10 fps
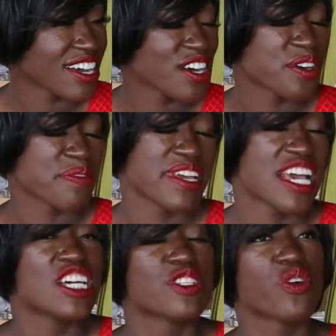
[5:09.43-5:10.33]
Oh, I mean,
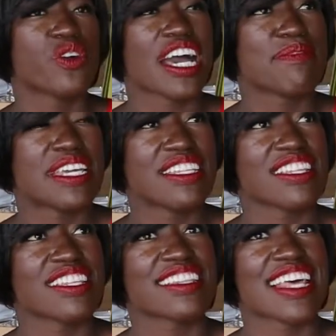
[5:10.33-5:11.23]
so, I
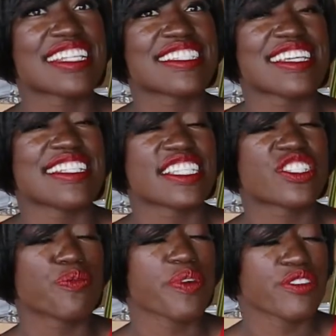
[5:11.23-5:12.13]
mean, that's, it's
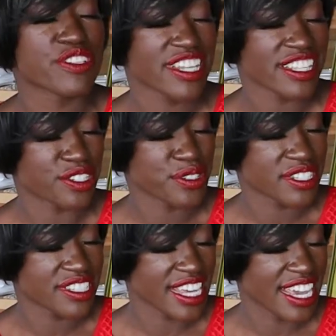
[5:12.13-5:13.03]
super interesting that
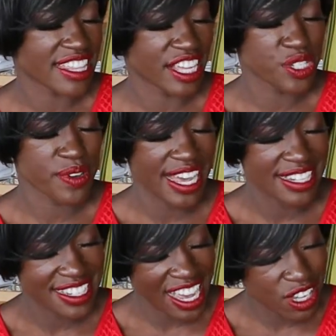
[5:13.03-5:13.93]
you'd say that you
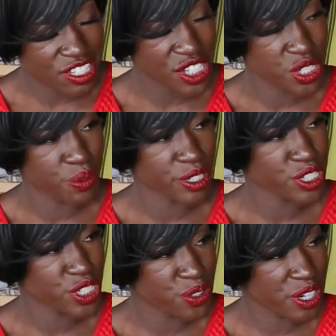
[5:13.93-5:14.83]
had doubts and you
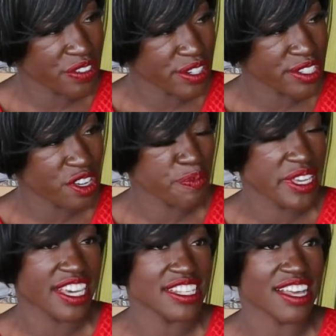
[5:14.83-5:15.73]
weren't sure of yourself,
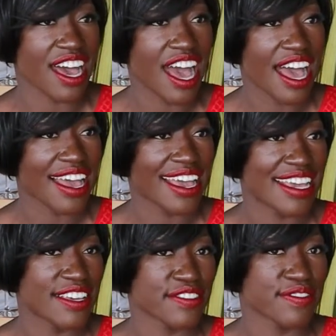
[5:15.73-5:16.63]
because
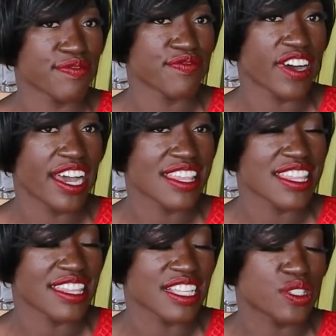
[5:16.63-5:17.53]
I find
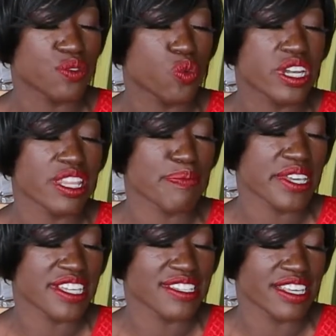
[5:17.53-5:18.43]
that that's one of the
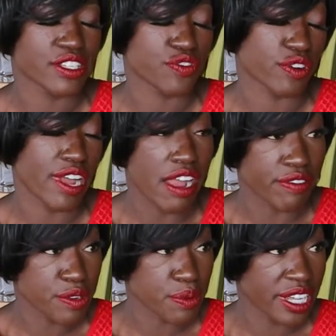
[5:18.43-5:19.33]
biggest things for
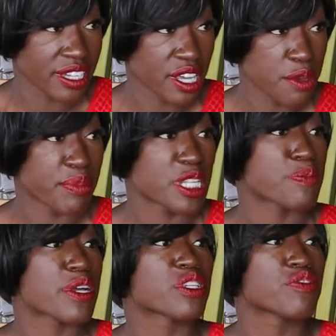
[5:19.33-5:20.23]
everyone, but
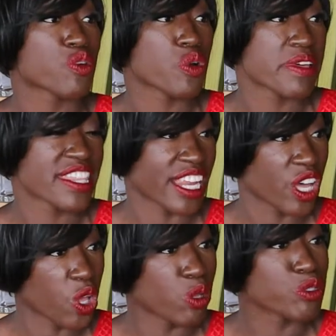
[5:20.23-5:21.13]
especially for women, that
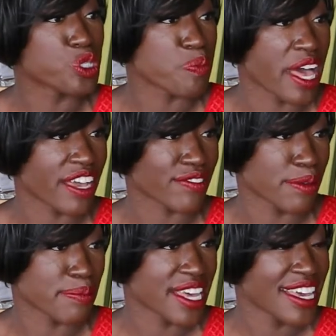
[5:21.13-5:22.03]
holds you back
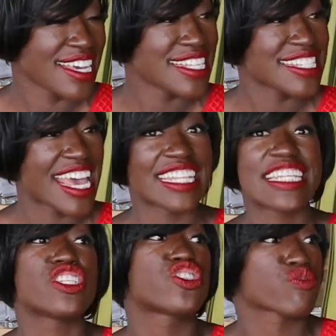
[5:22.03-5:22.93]
from at
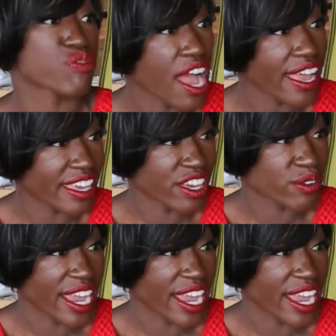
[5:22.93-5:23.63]
least trying, right?